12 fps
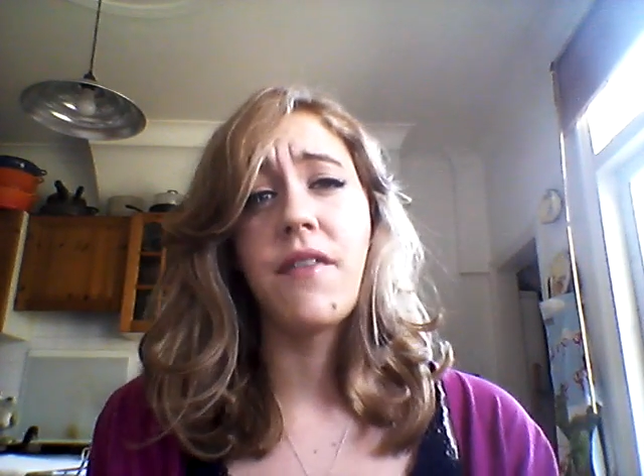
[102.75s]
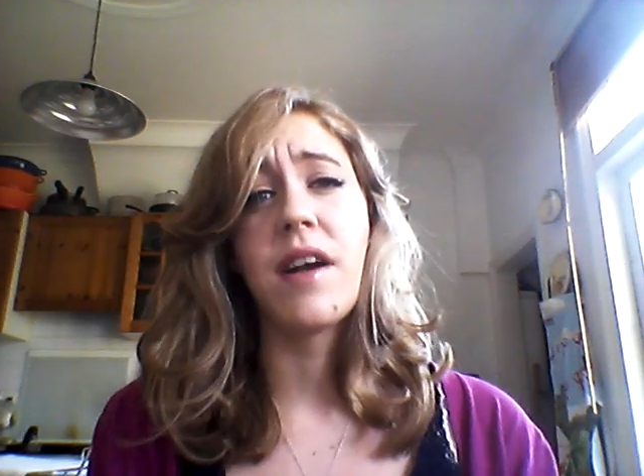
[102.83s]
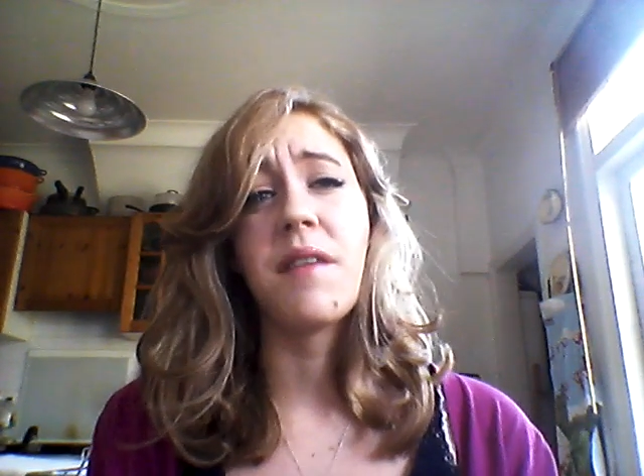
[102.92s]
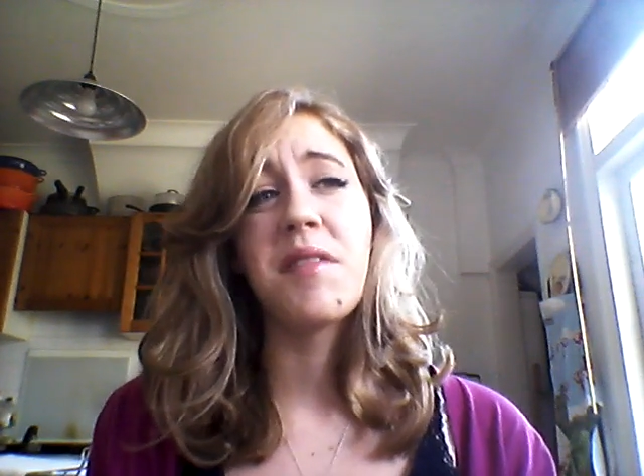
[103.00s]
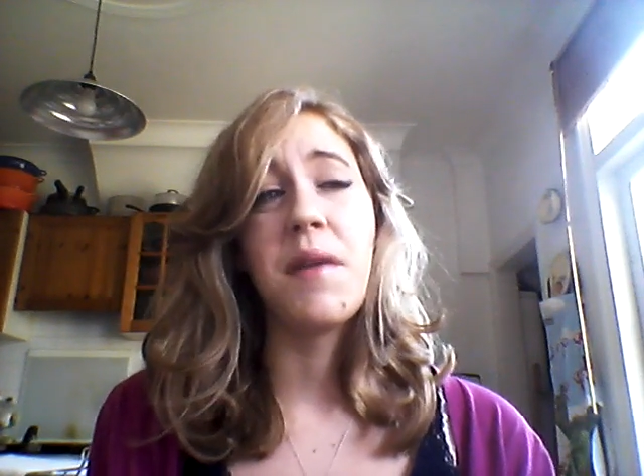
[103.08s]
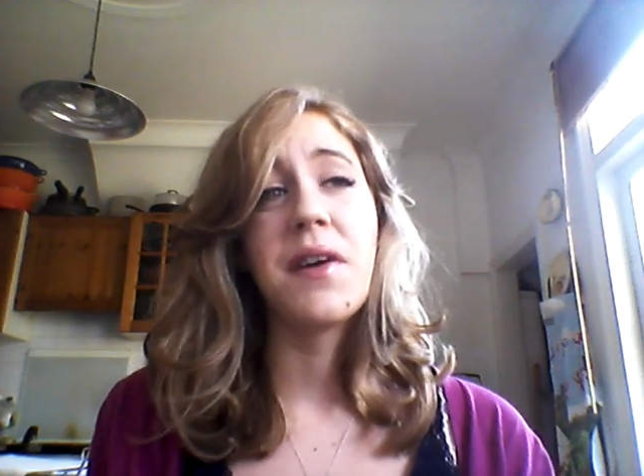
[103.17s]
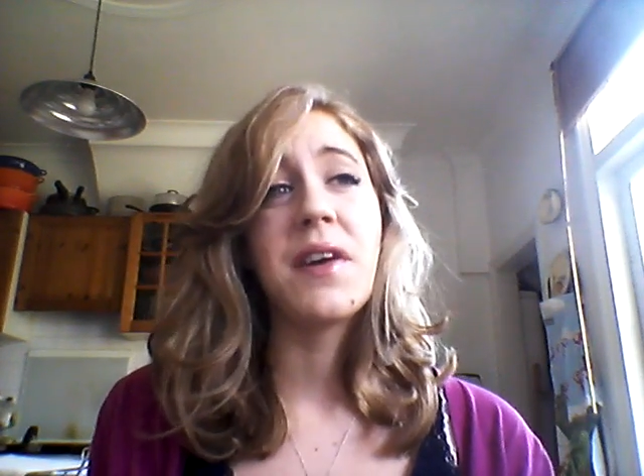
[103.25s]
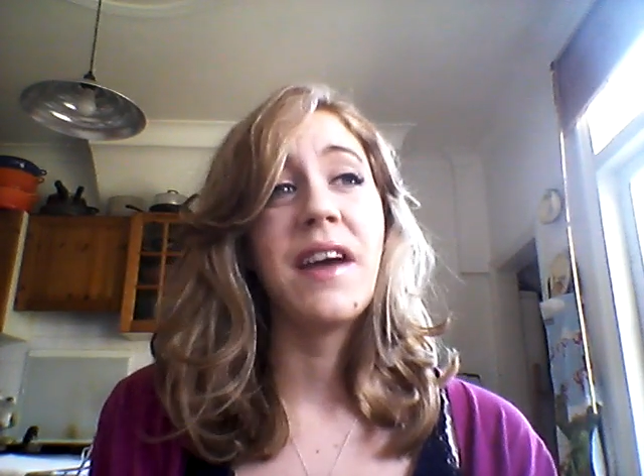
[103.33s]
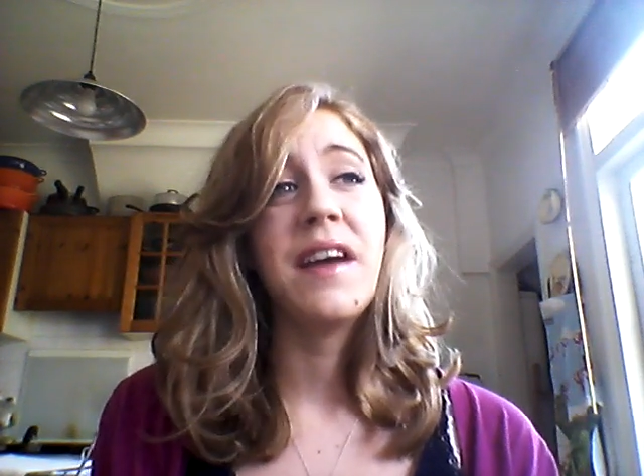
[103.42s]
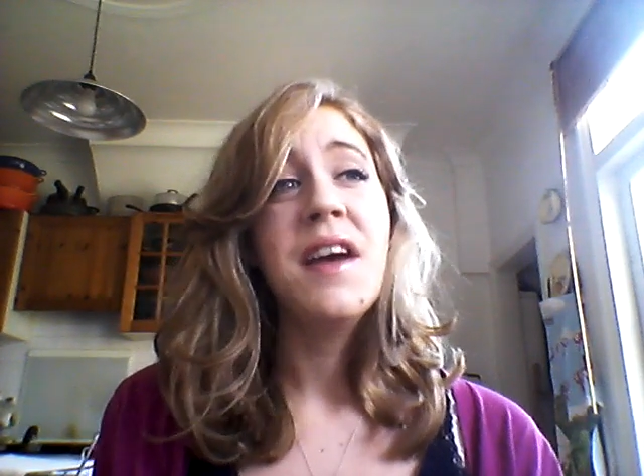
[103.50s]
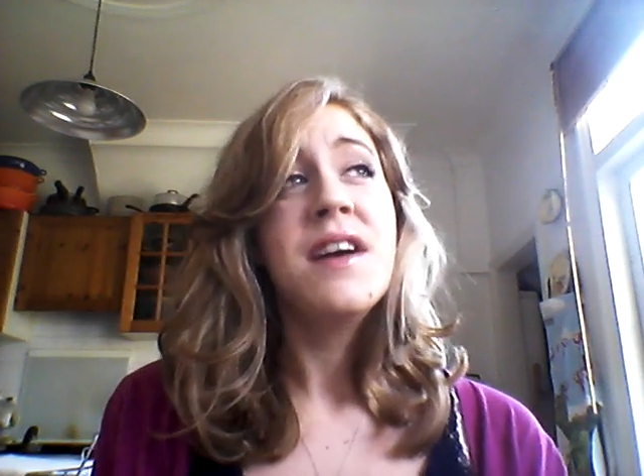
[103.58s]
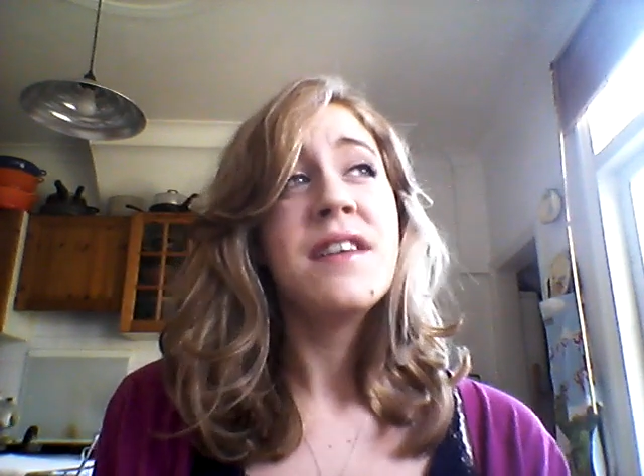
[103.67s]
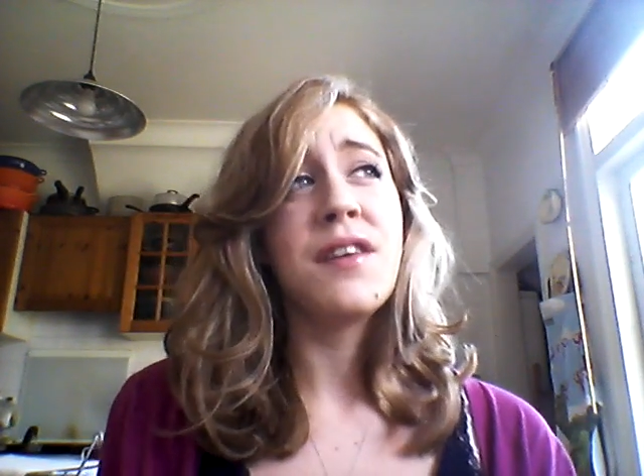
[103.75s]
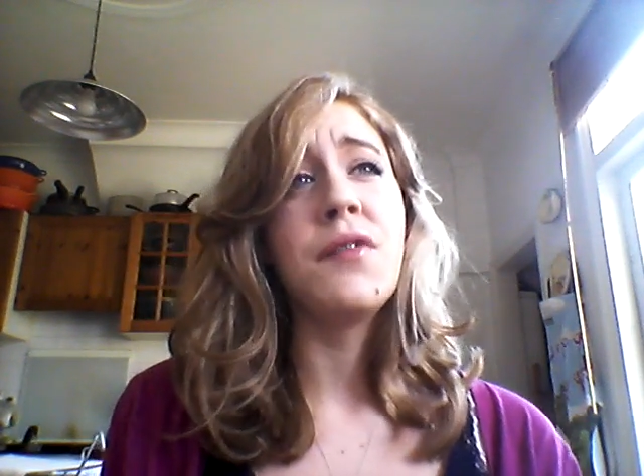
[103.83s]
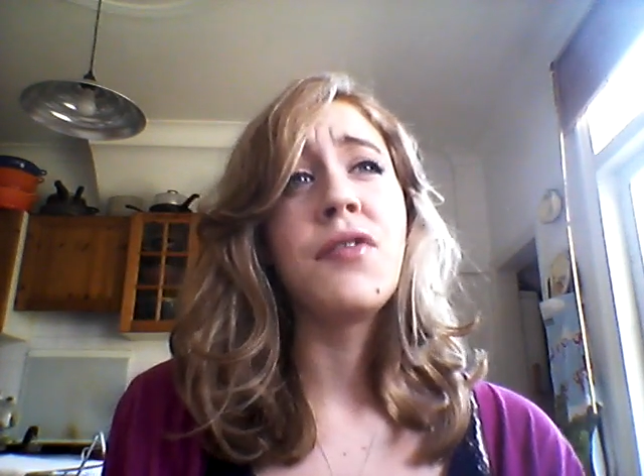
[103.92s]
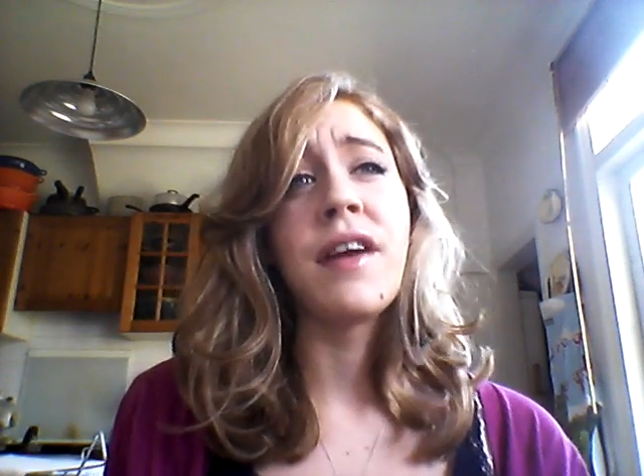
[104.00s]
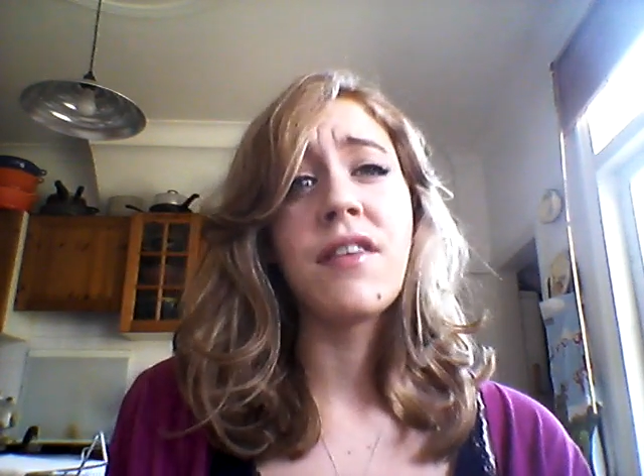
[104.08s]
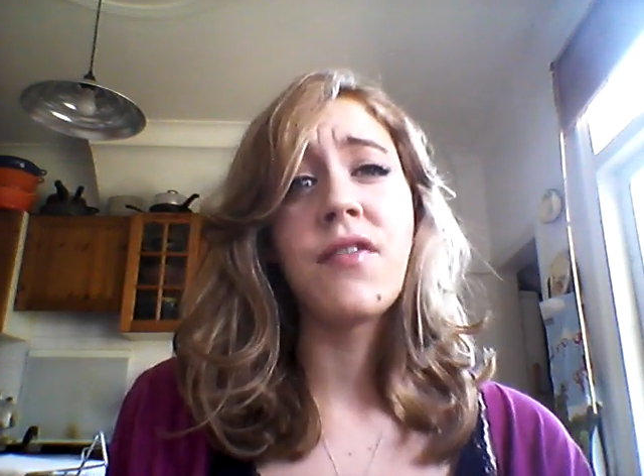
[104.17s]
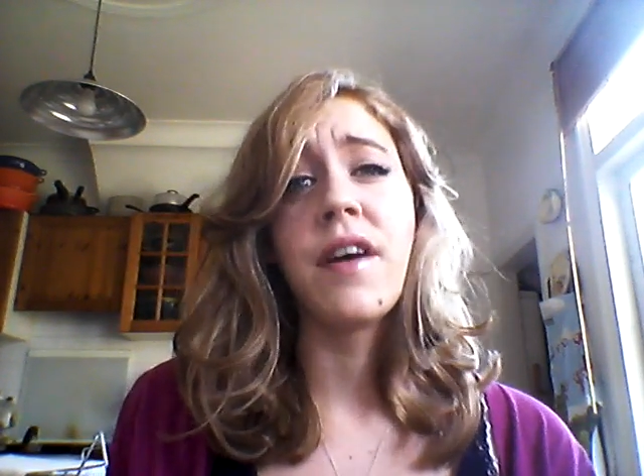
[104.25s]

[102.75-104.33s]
giving up smoking, two things.